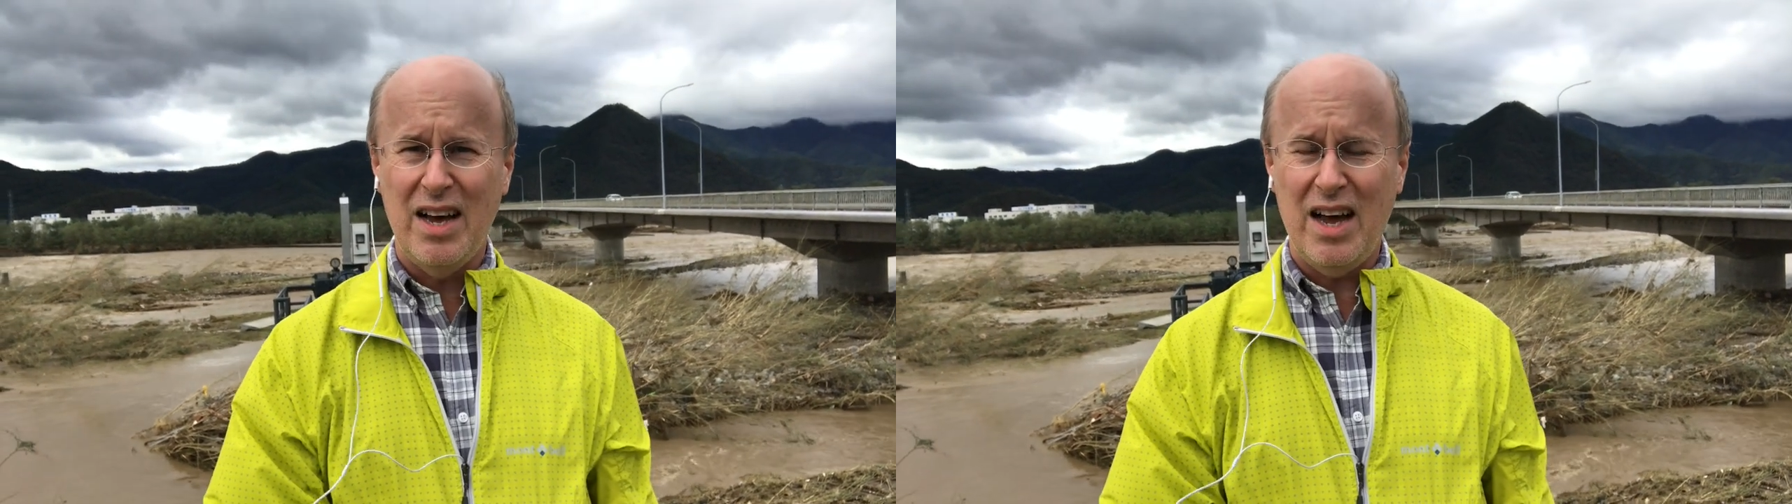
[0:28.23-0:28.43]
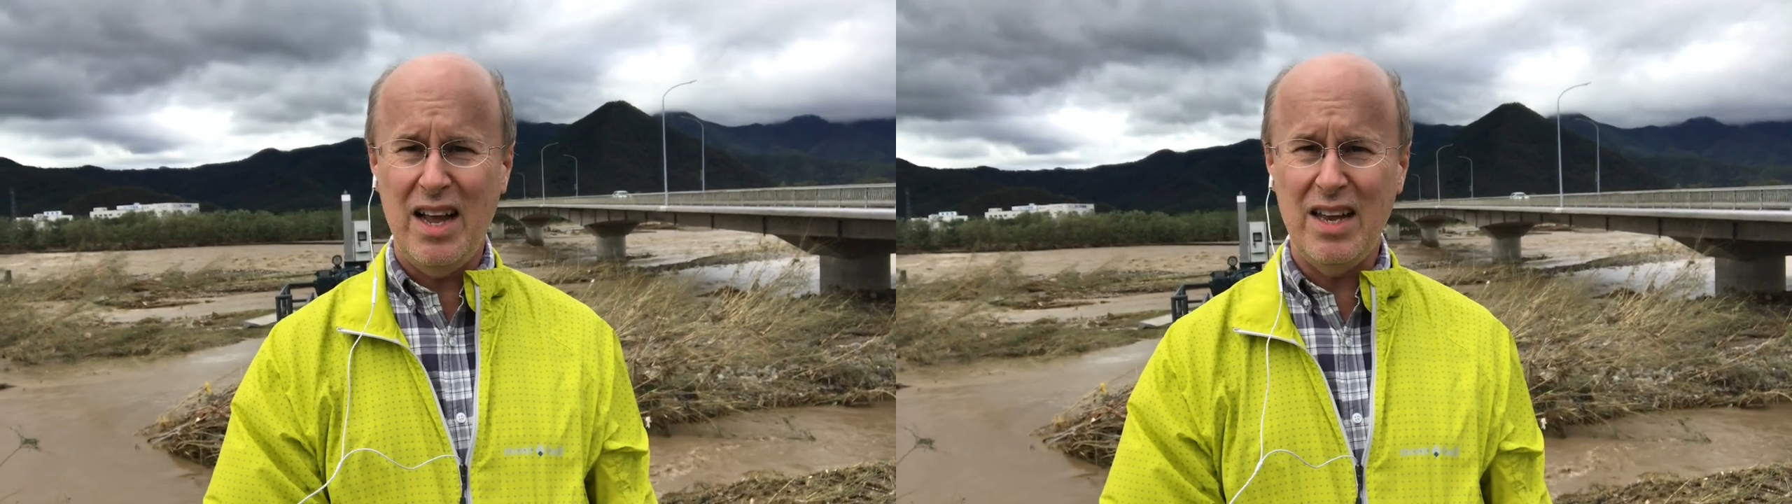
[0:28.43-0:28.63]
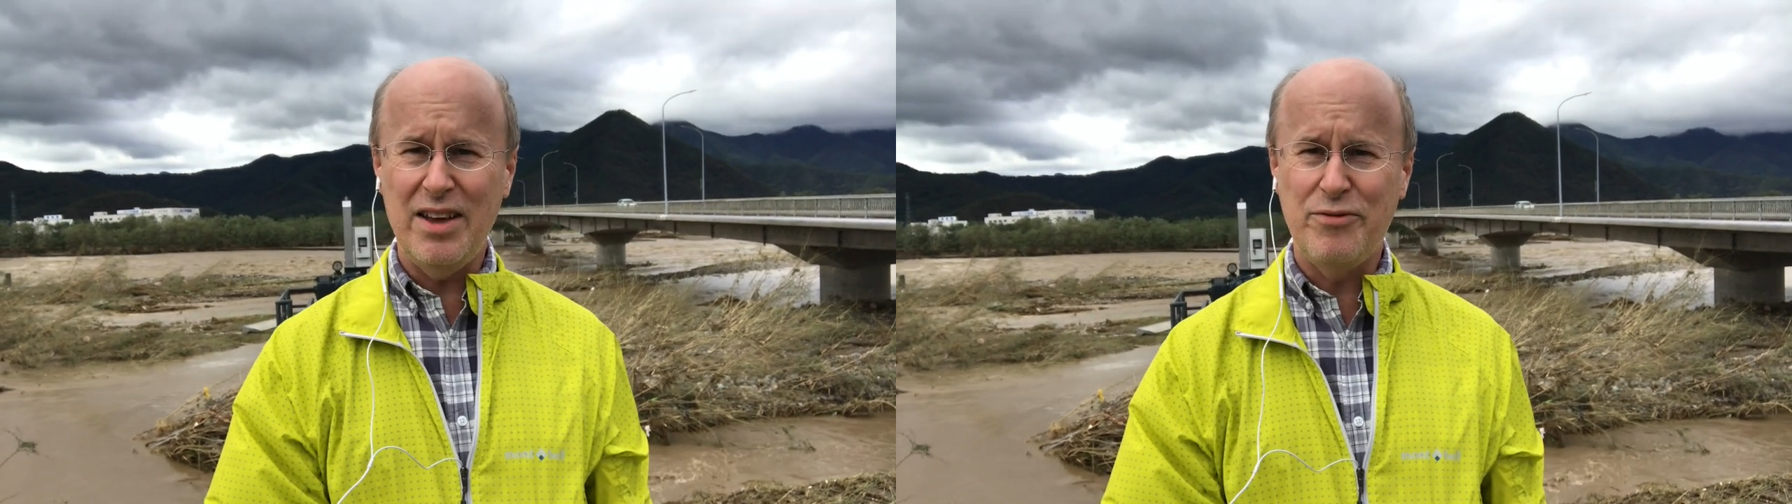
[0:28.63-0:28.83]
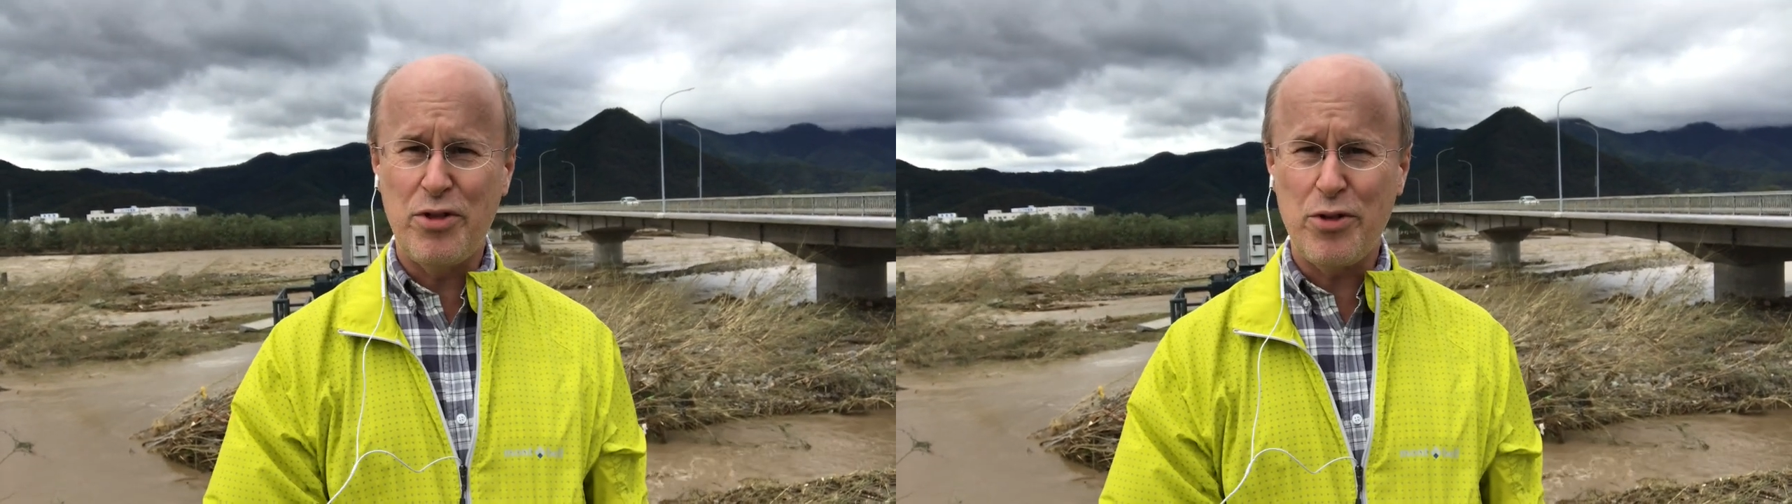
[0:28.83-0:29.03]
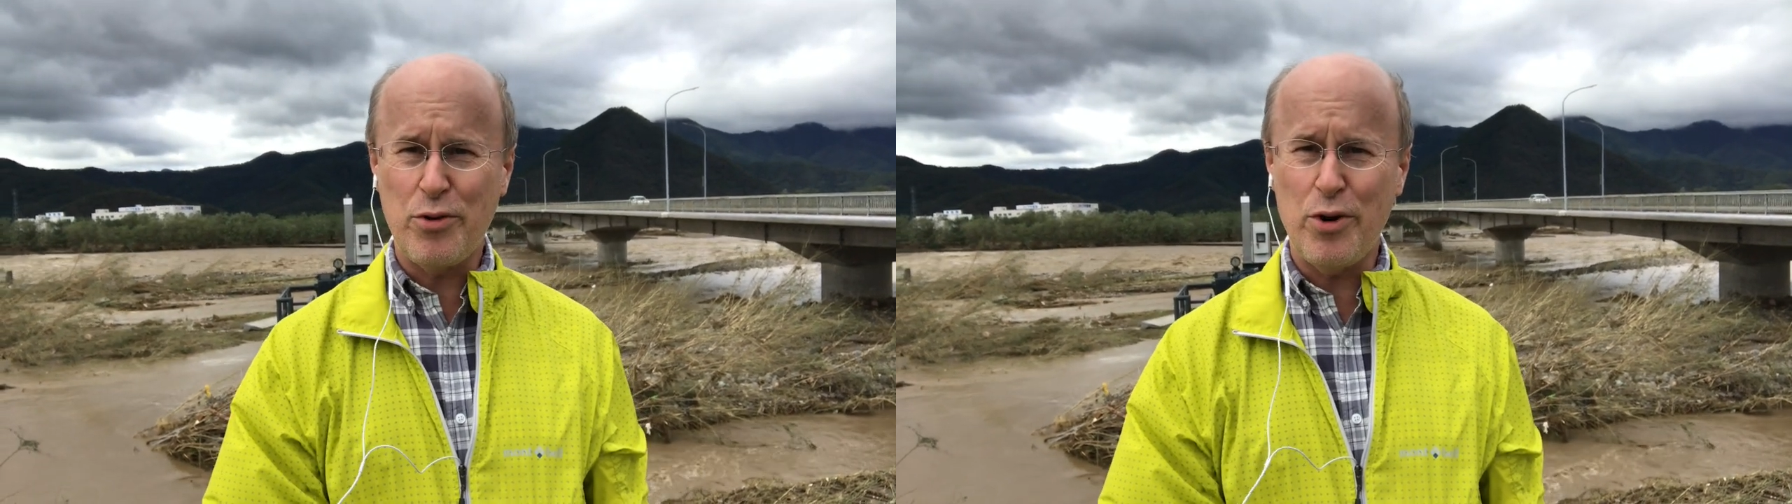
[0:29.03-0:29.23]
uh, lived
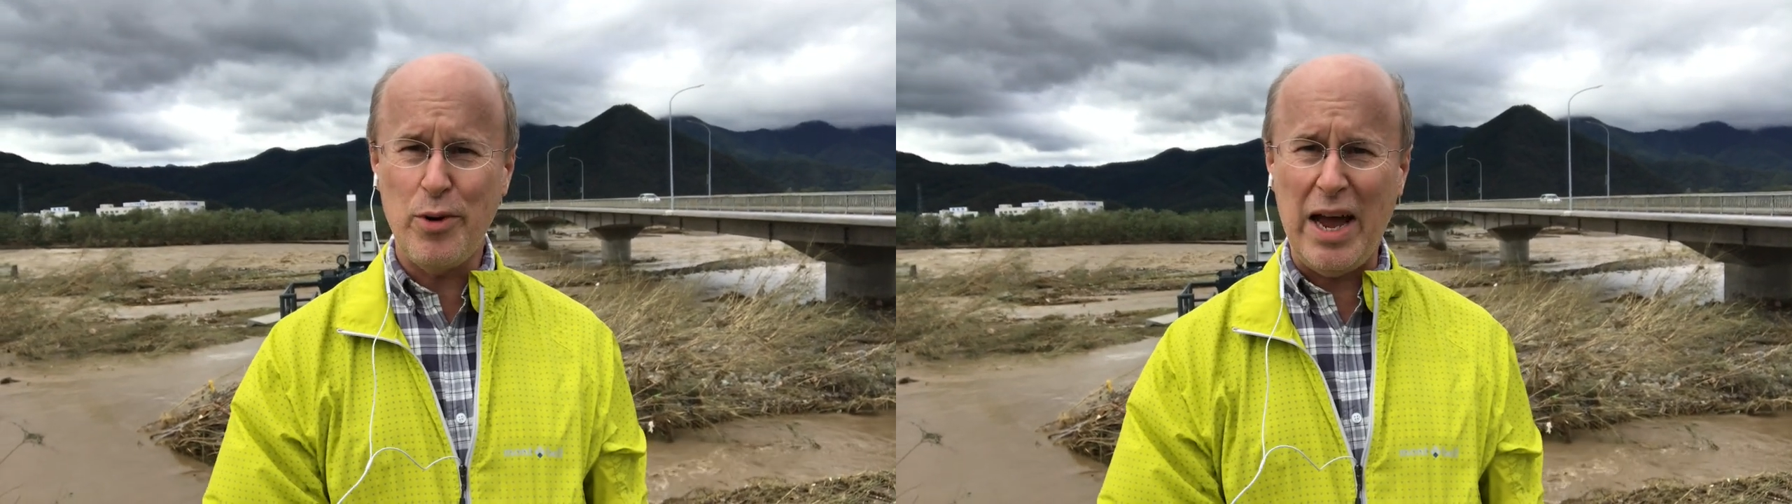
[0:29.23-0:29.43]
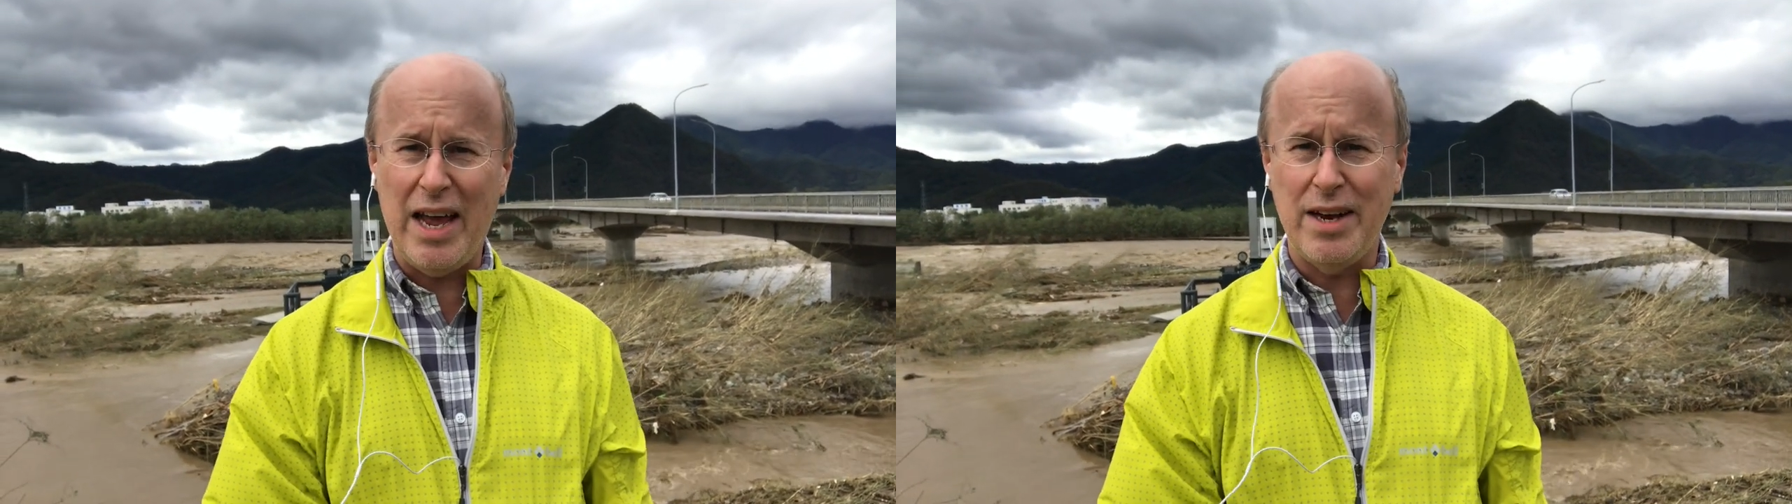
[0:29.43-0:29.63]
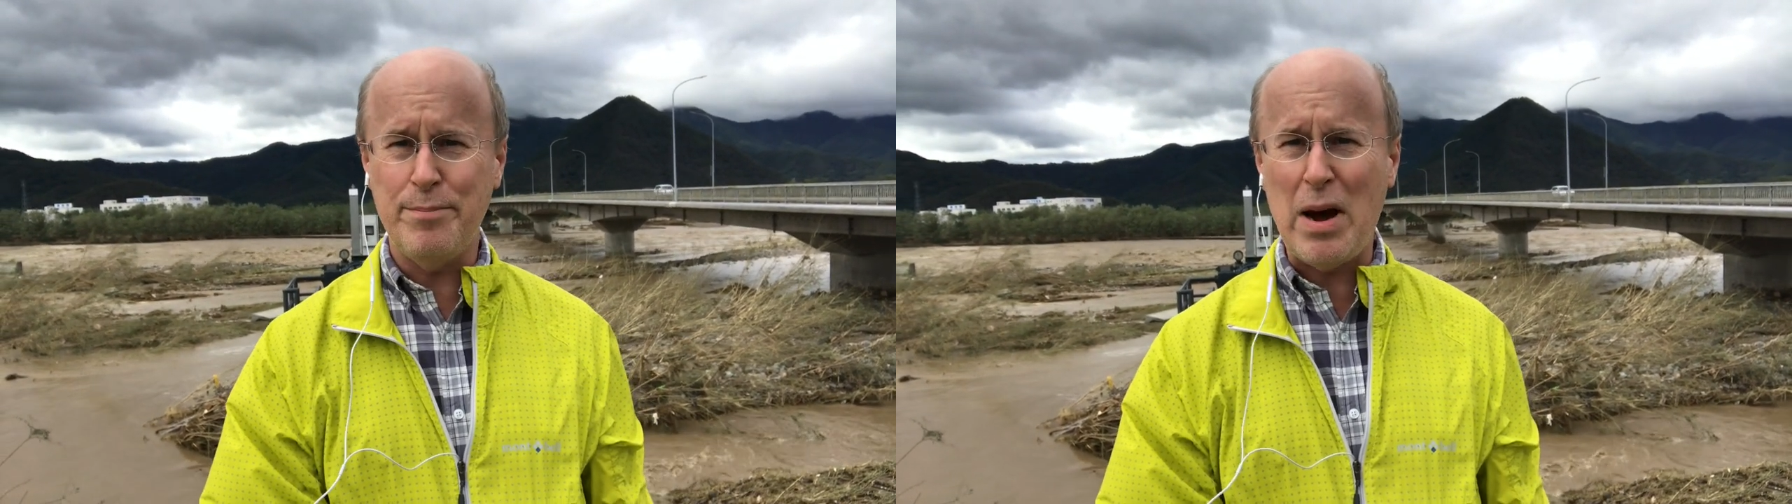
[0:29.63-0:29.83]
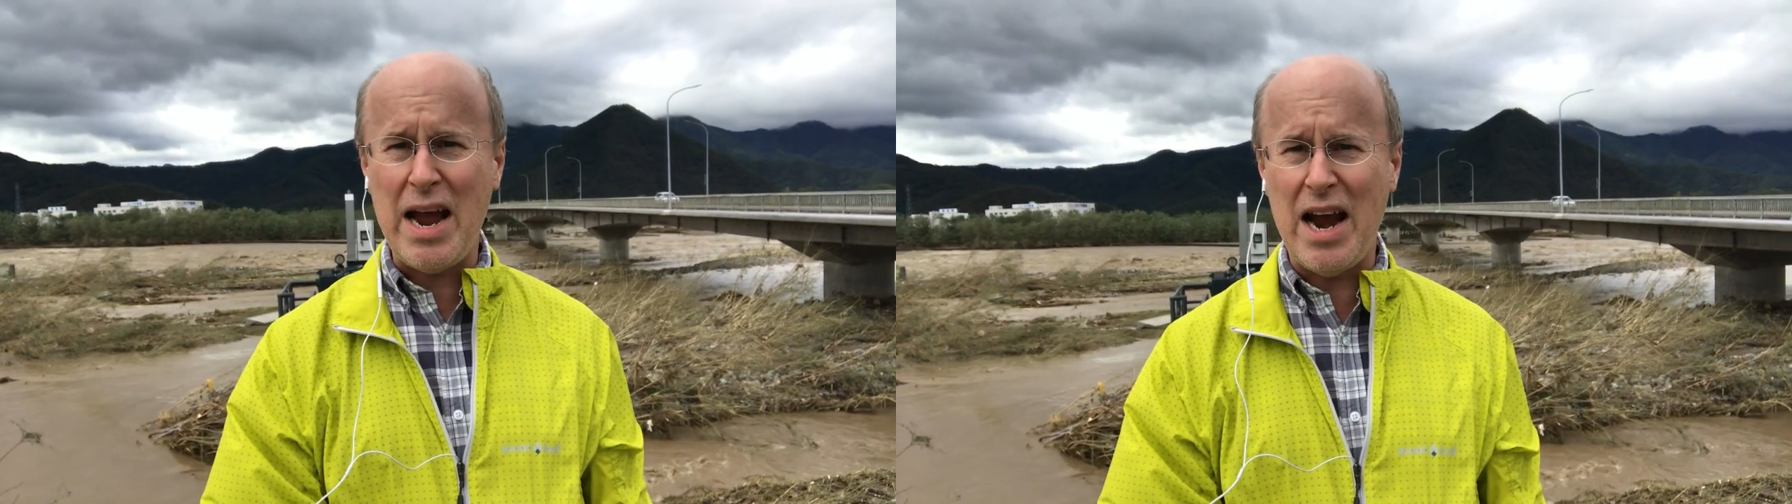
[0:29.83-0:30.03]
through. And my